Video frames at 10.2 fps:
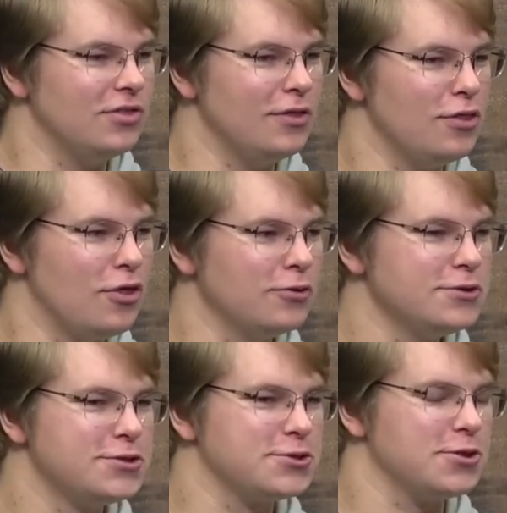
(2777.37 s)

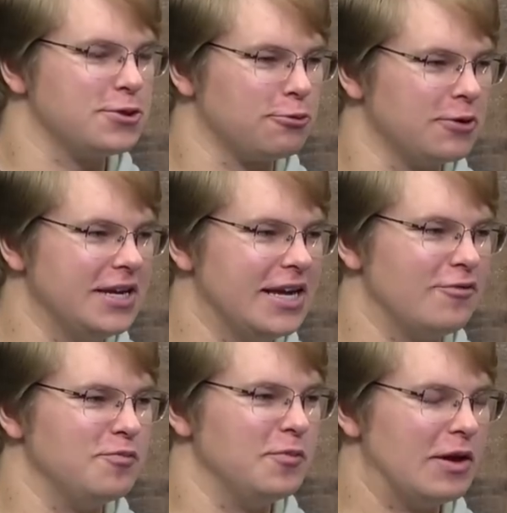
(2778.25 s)
those 3
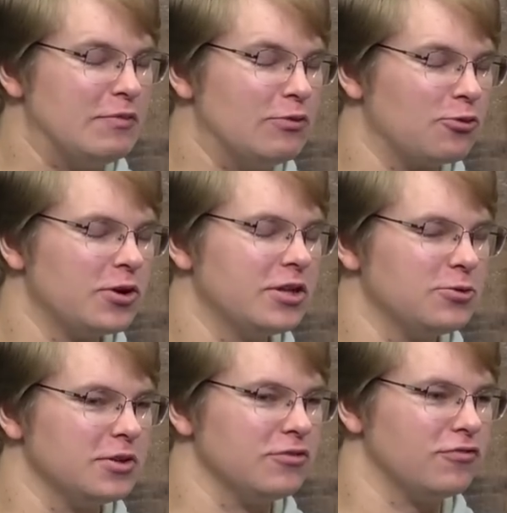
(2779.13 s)
have been really,
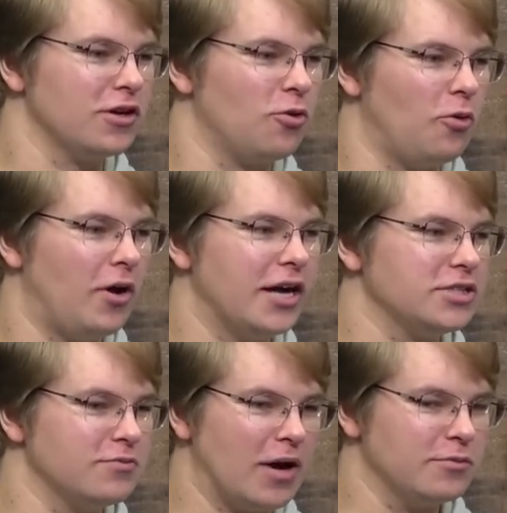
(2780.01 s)
really fun to watch.
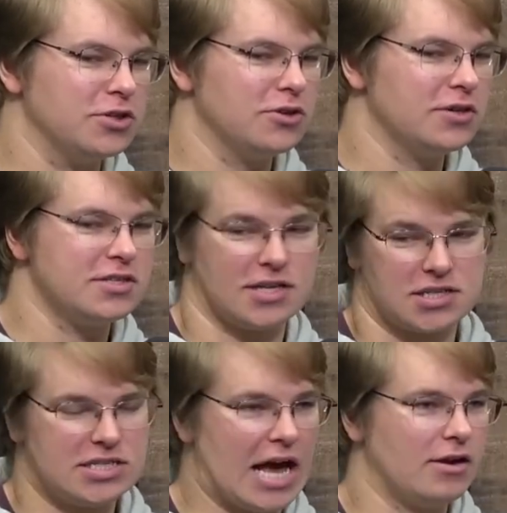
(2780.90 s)
I'm curious, like
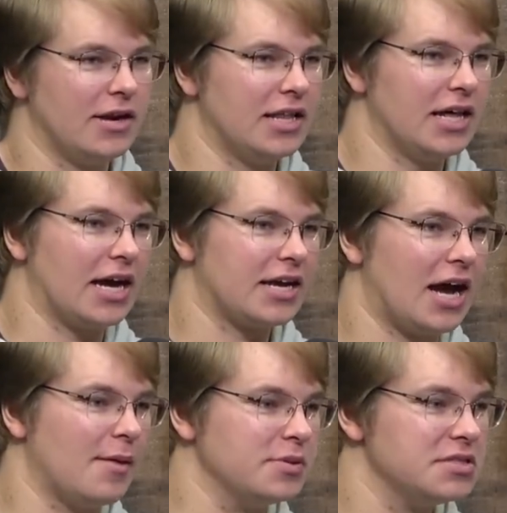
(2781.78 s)
Saturday, they got
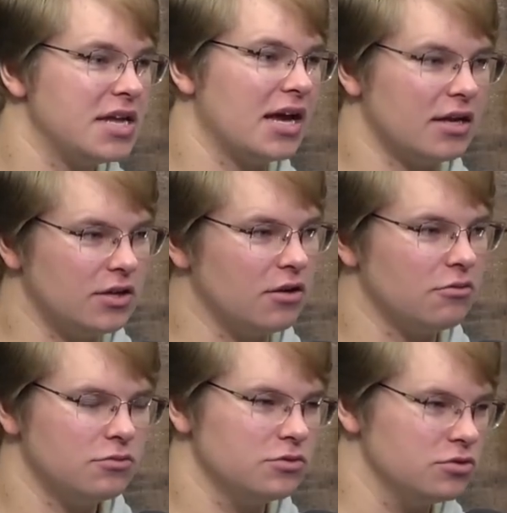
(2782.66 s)
Coppin State.
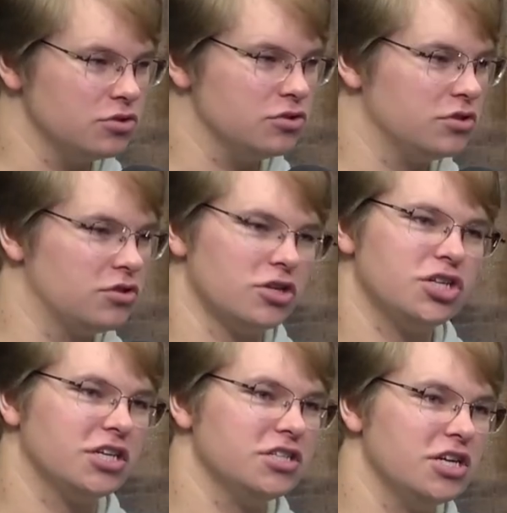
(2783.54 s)
Does
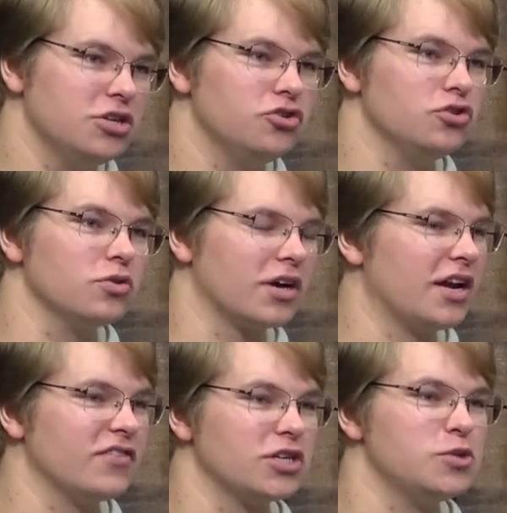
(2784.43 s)
she continue to
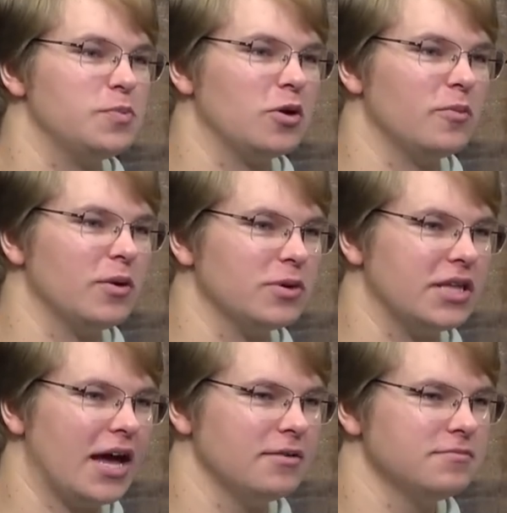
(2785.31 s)
kind of experiment with
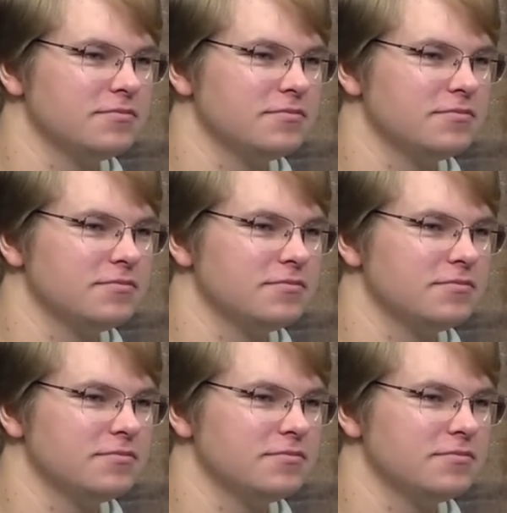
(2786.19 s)
that?